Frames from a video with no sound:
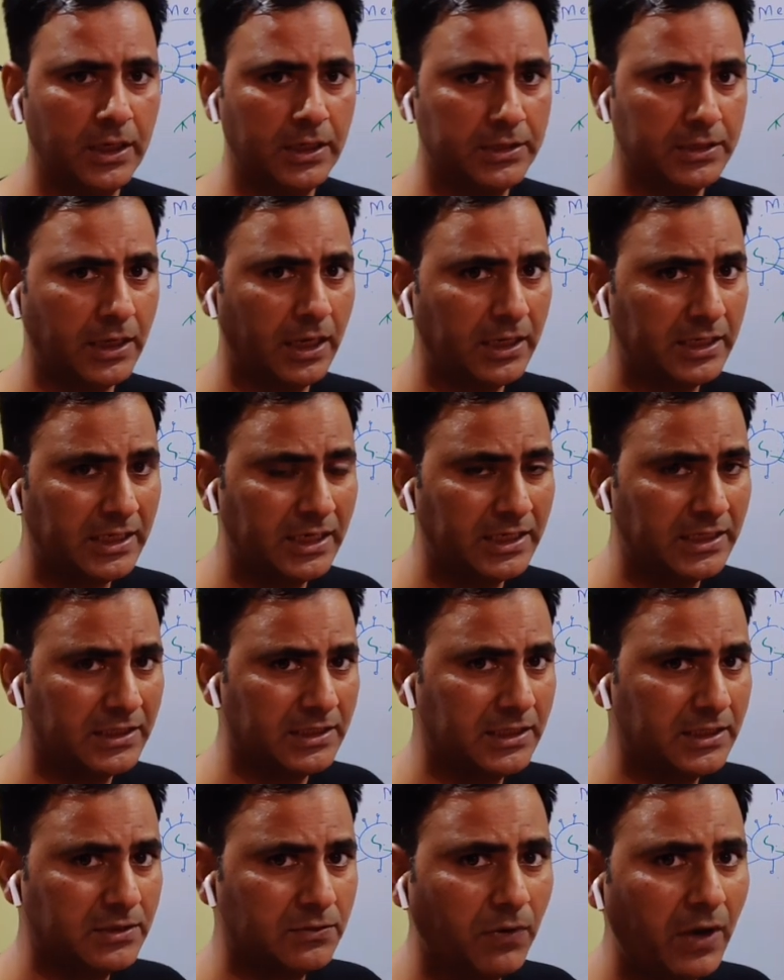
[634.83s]
target
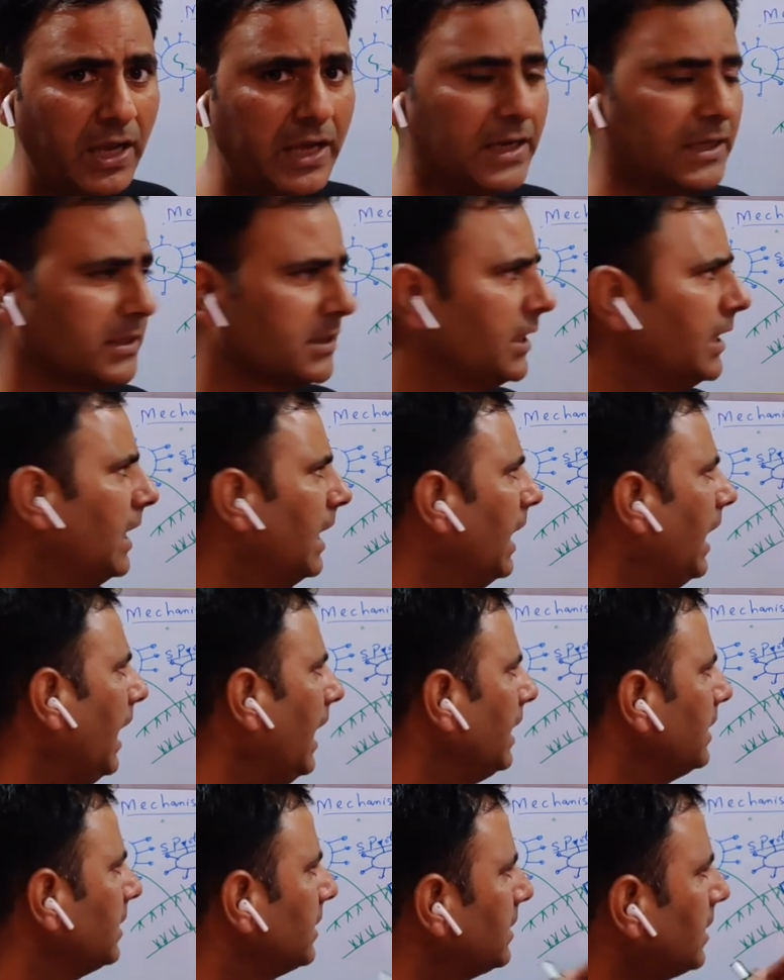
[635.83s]
this virus,
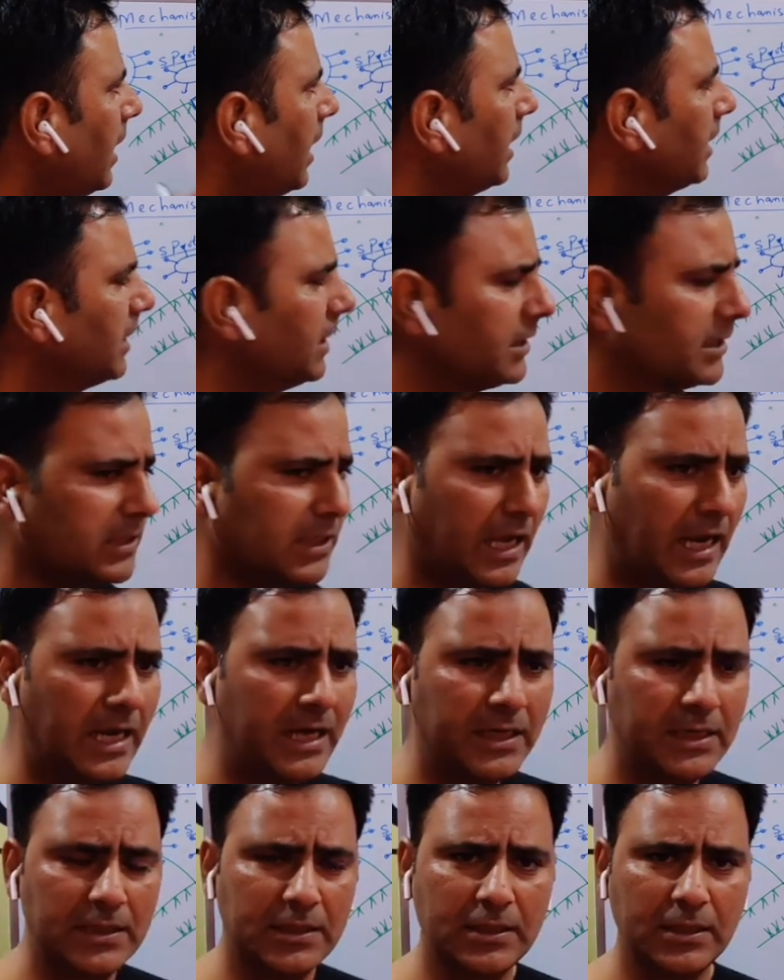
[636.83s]
and the target
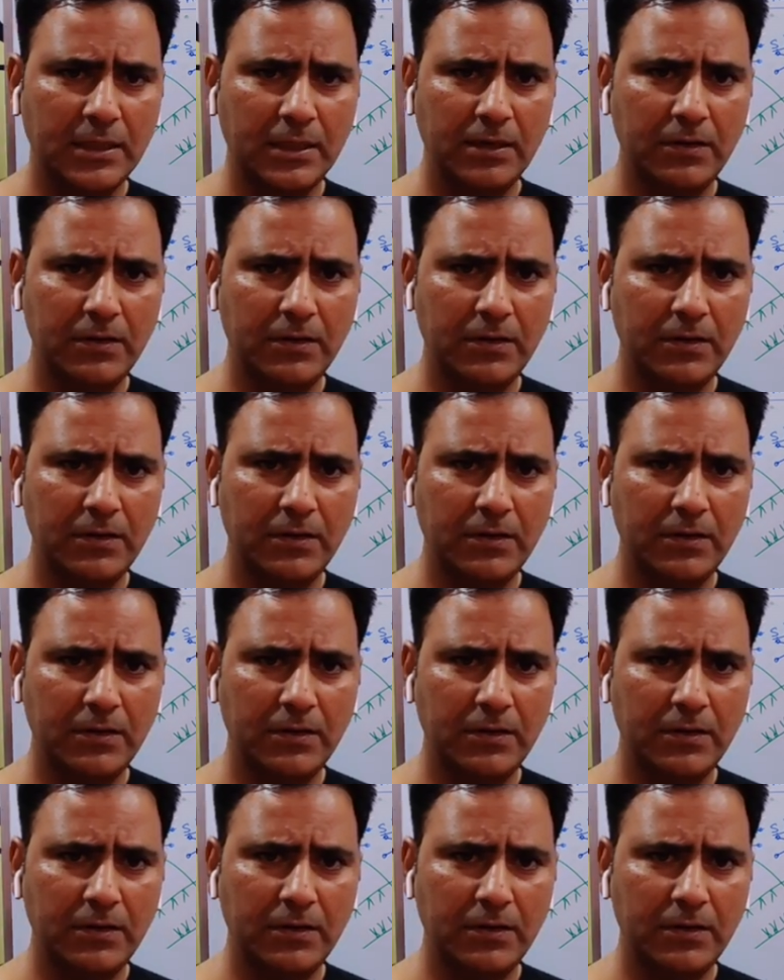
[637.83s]
sites